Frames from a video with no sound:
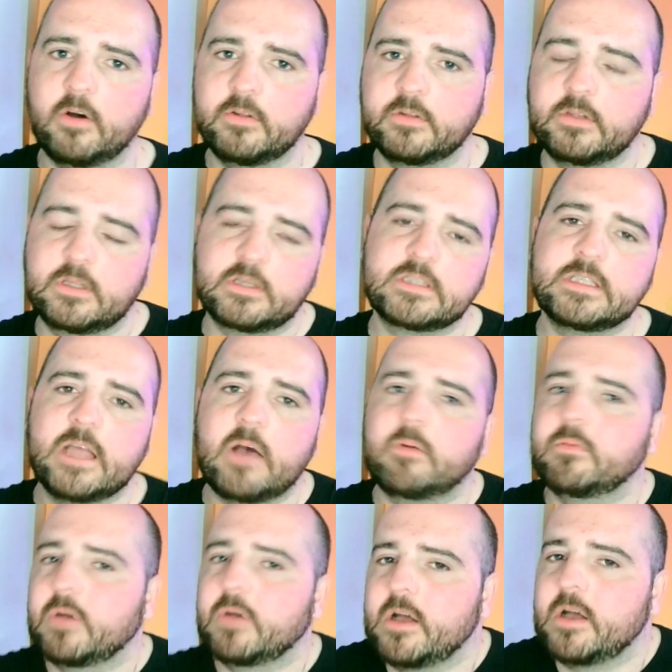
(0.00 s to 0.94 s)
because
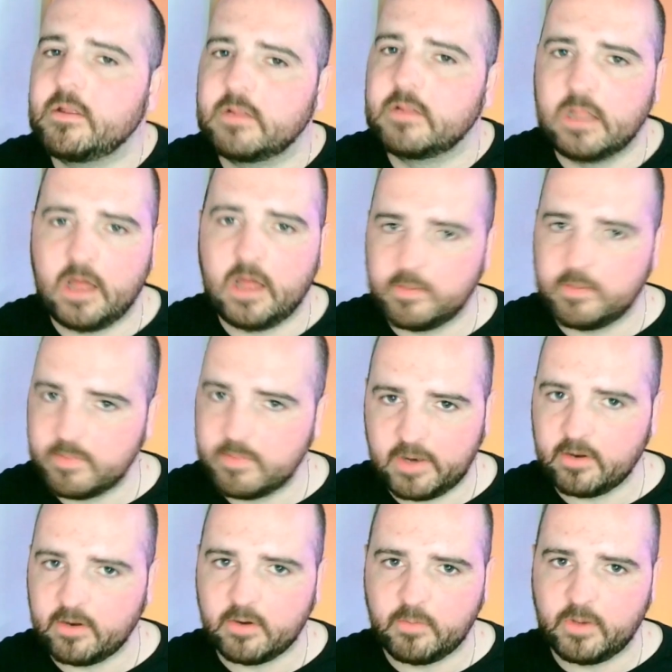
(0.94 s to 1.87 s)
now a lot of people
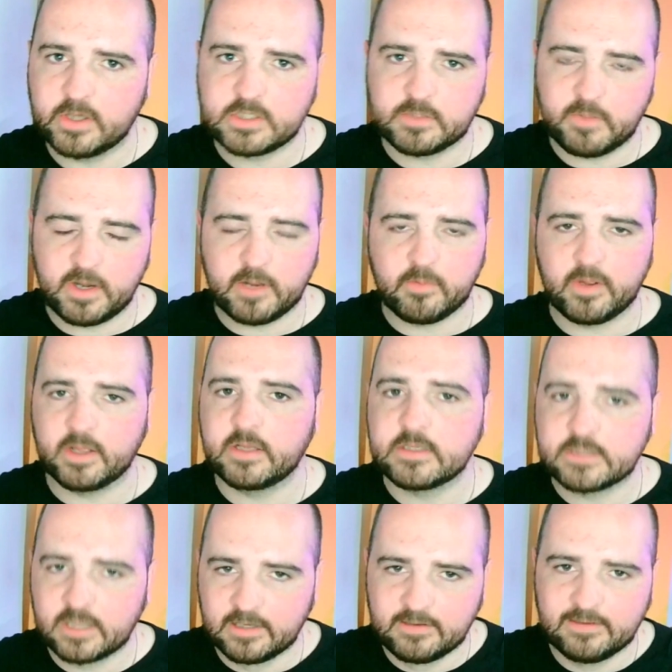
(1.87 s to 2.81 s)
aren't going to watch them anyway,
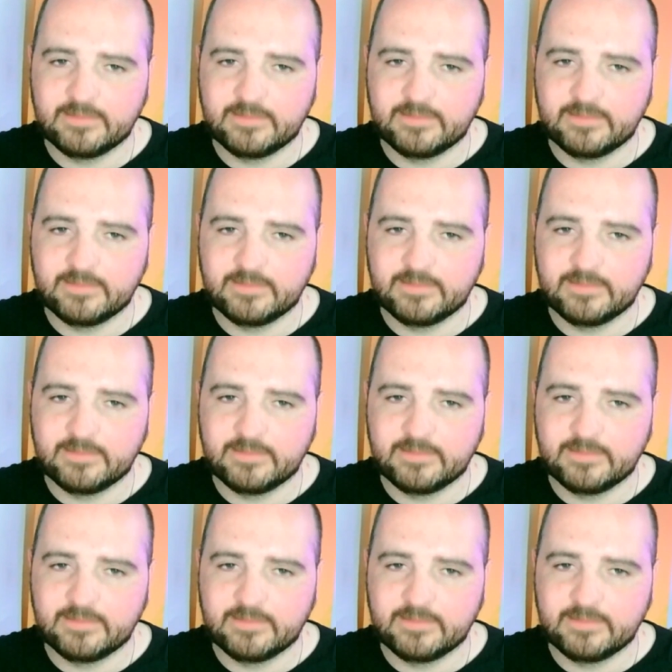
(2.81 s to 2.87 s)
because